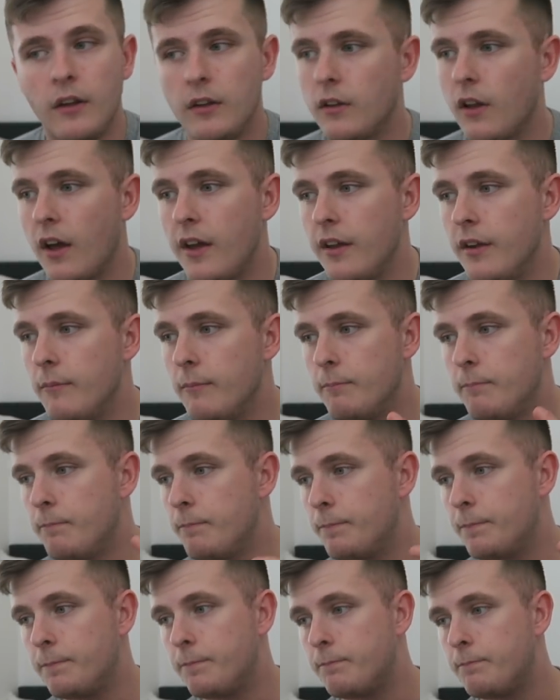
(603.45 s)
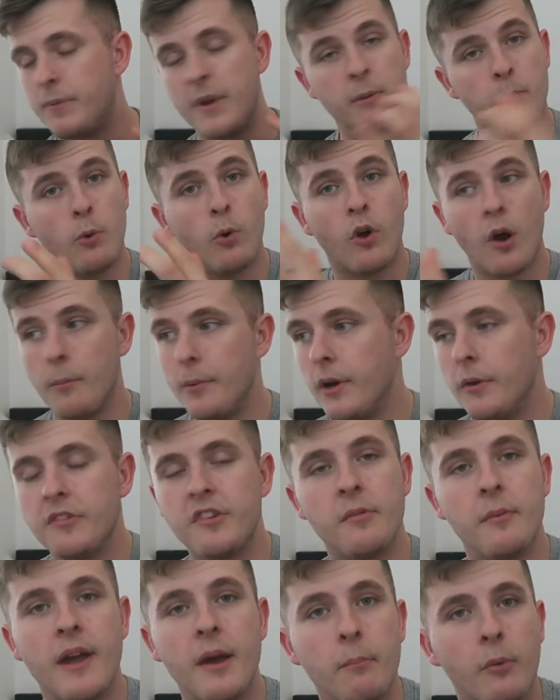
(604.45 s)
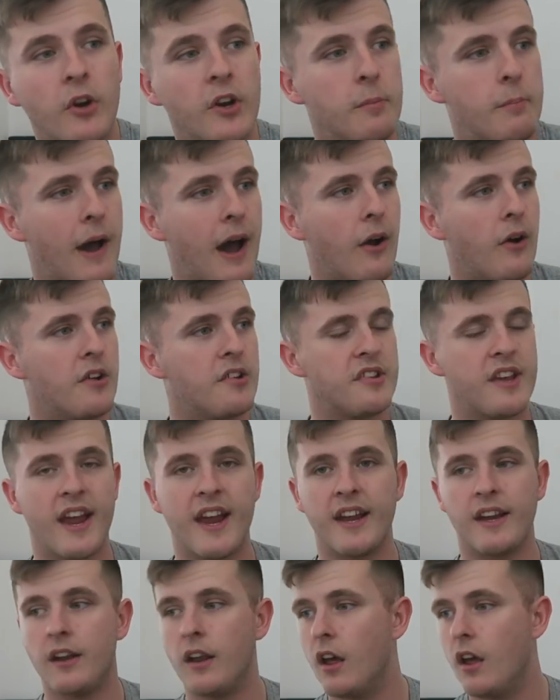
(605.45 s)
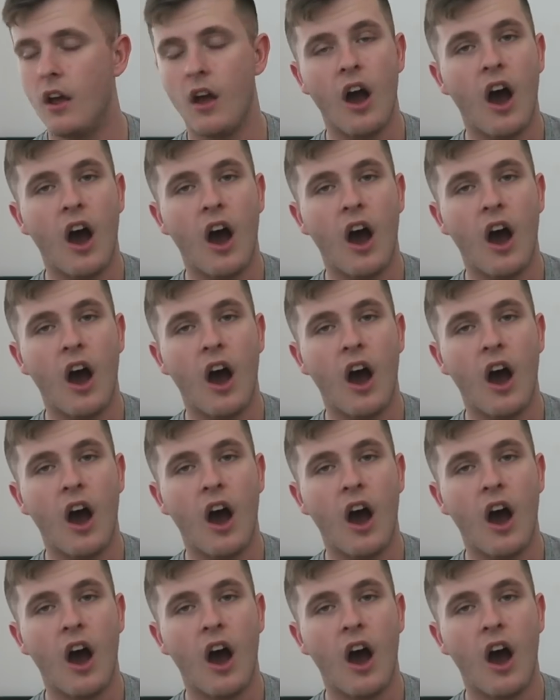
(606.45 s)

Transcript: Like, people coming up to me at body power saying,